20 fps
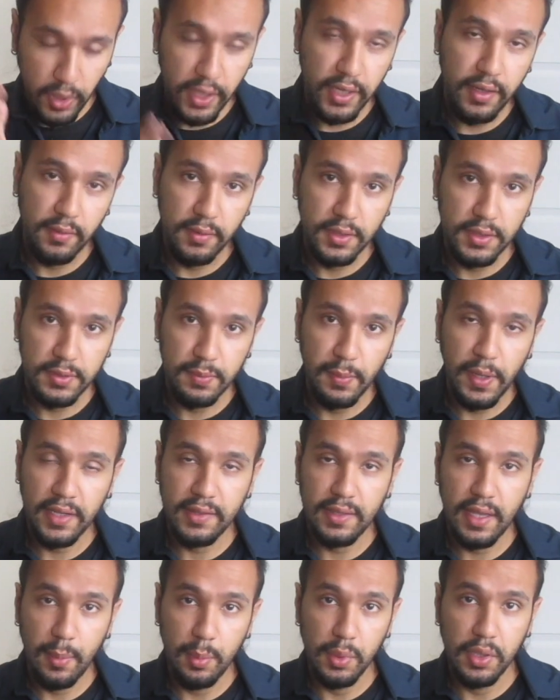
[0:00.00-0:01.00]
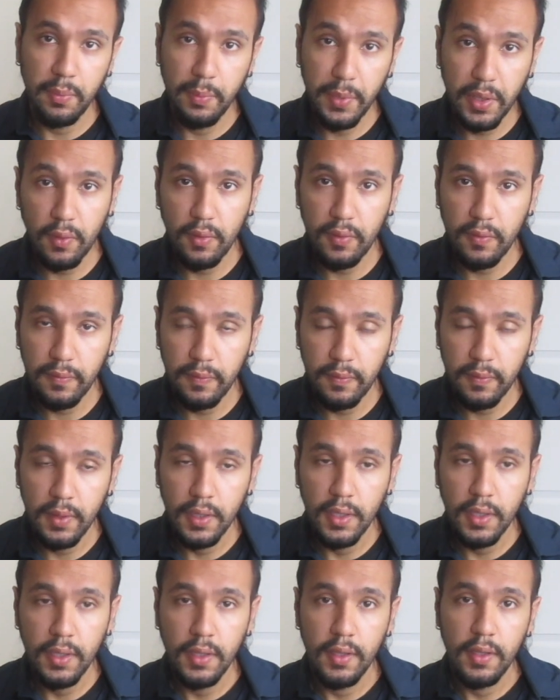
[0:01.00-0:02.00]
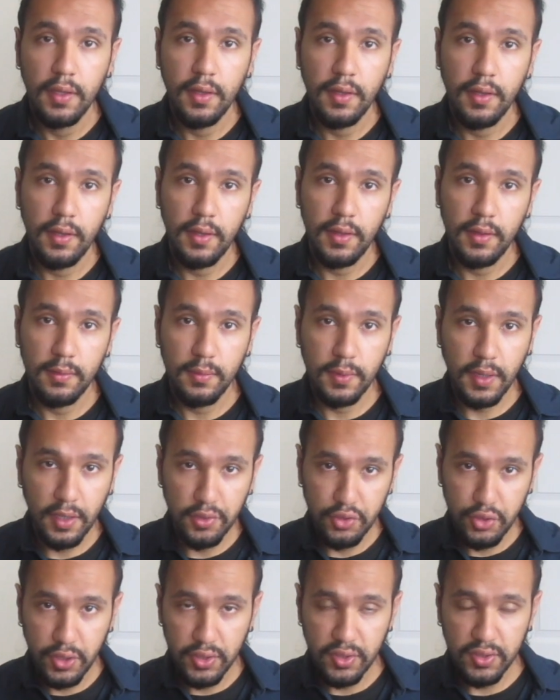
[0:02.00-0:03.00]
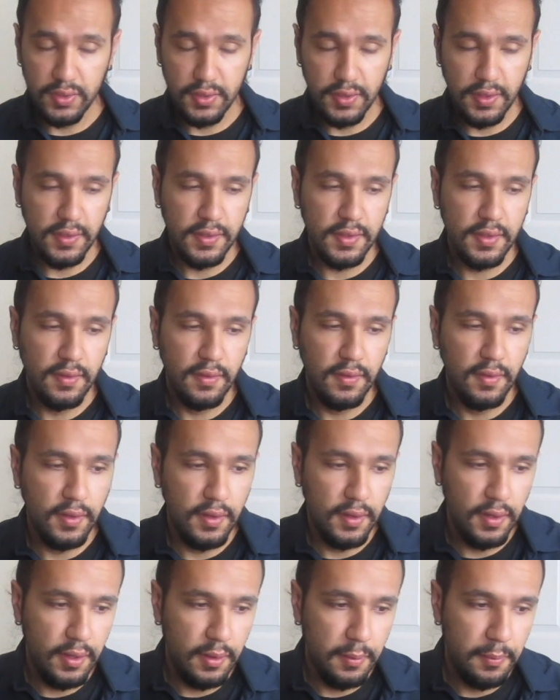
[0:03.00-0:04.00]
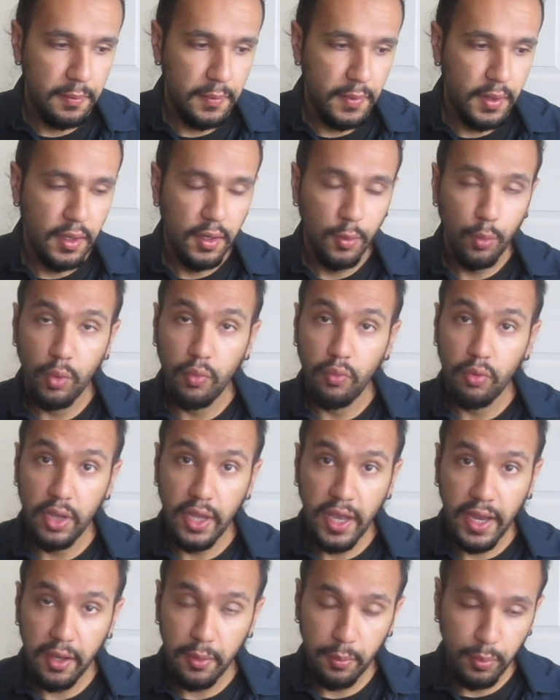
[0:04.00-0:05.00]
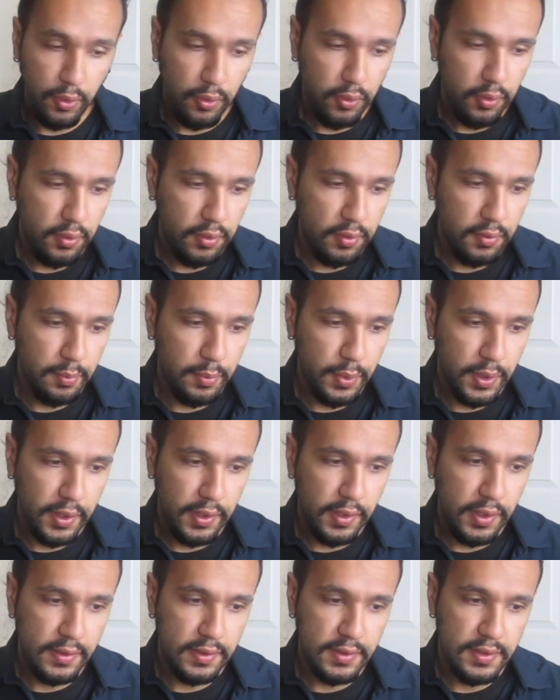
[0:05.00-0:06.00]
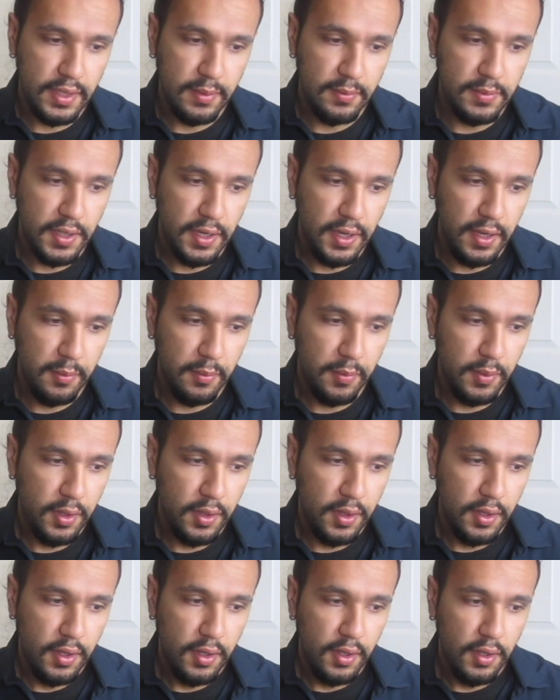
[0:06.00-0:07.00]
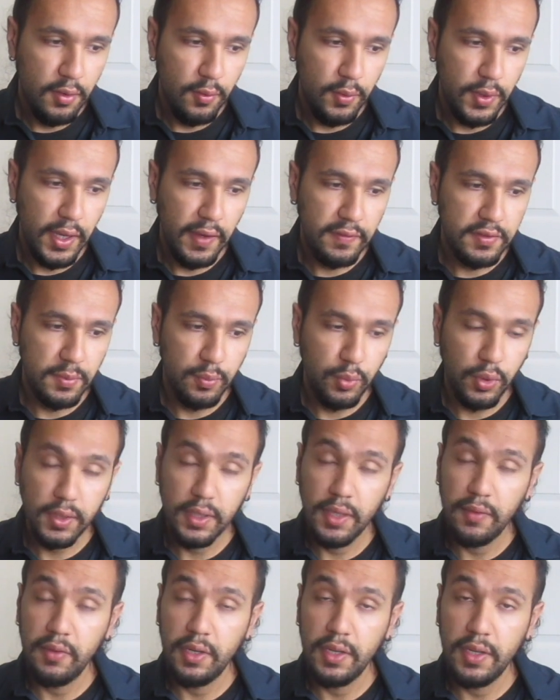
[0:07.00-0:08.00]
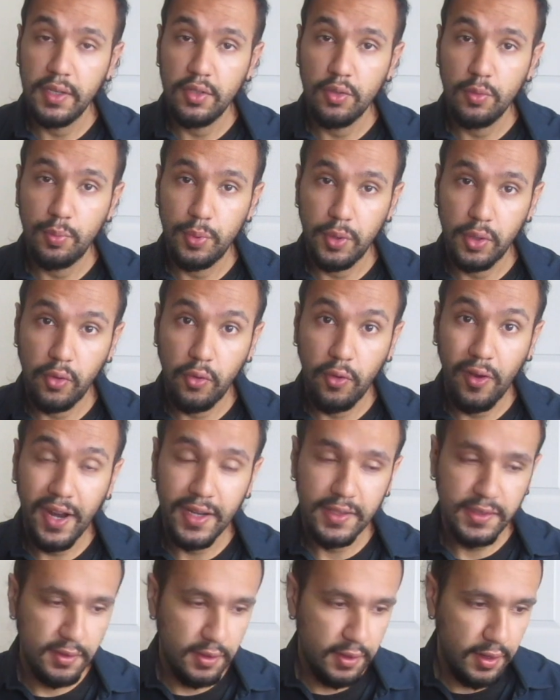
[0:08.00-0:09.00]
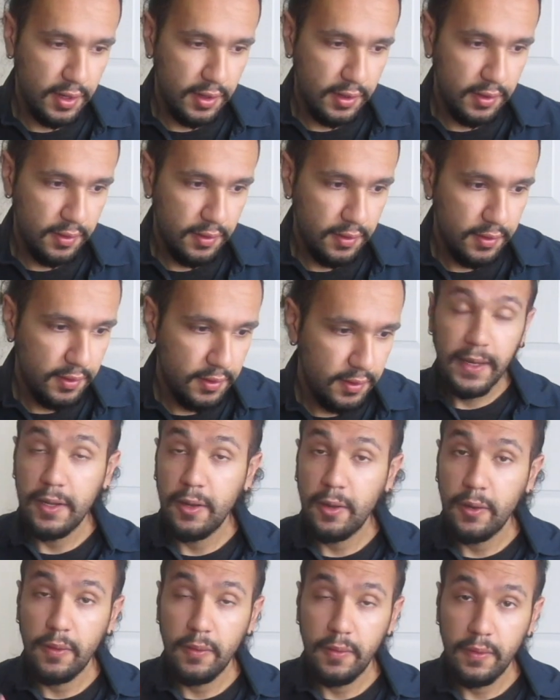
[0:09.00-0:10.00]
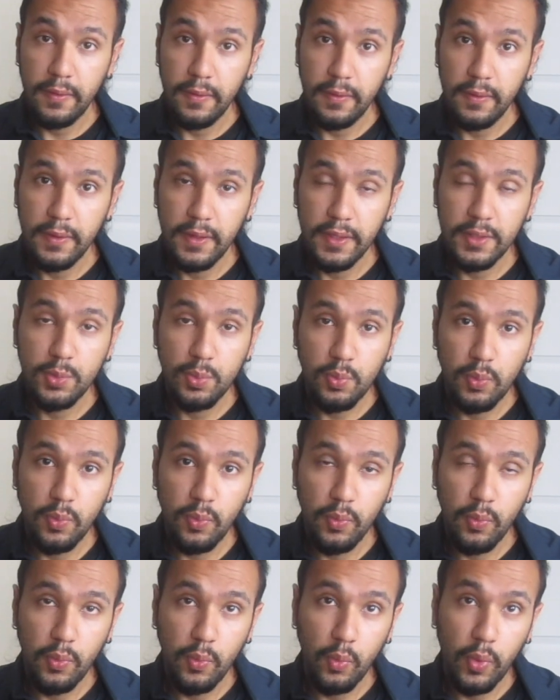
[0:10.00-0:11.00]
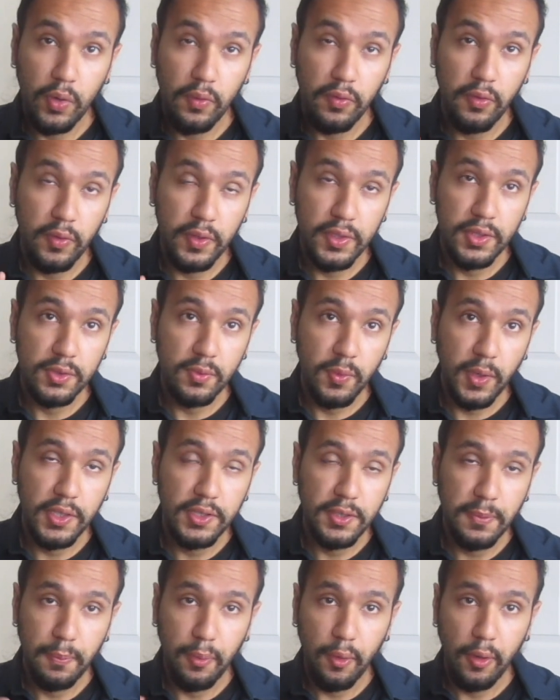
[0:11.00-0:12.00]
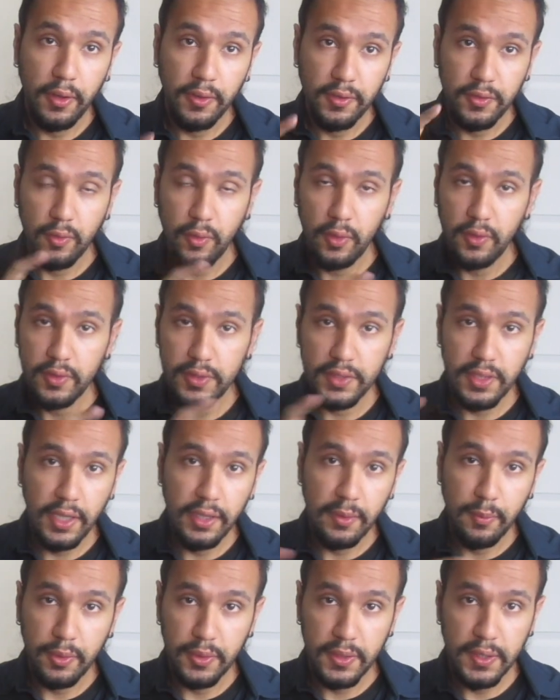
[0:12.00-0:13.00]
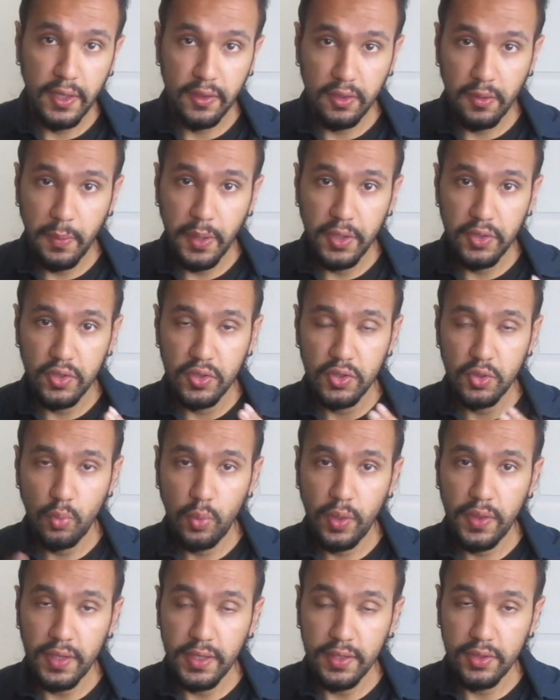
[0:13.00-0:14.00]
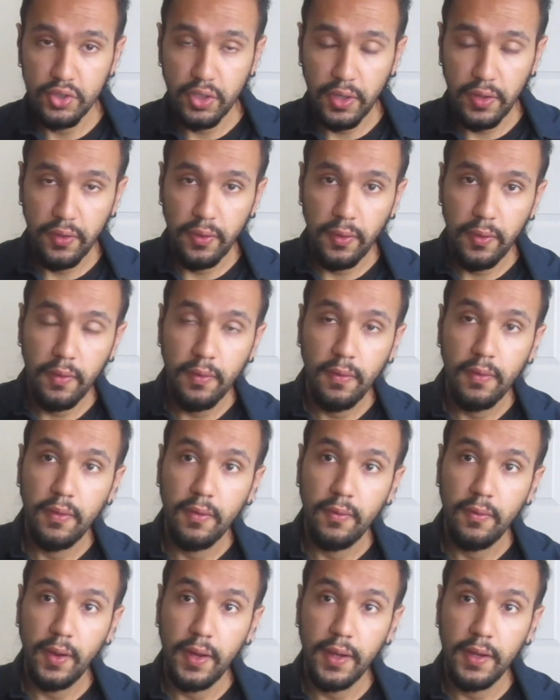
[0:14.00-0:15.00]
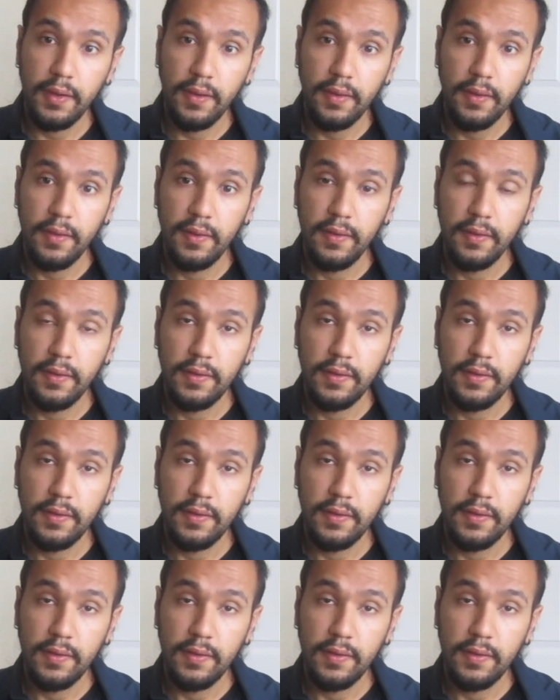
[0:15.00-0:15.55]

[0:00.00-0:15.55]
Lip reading: right smack dab in the middle of conscientiousness, we're reliable, but at the same time, we have some proclivity to procrastinate. And here, it's one of the reasons why it's important to understand the personality dimensions with each other, right?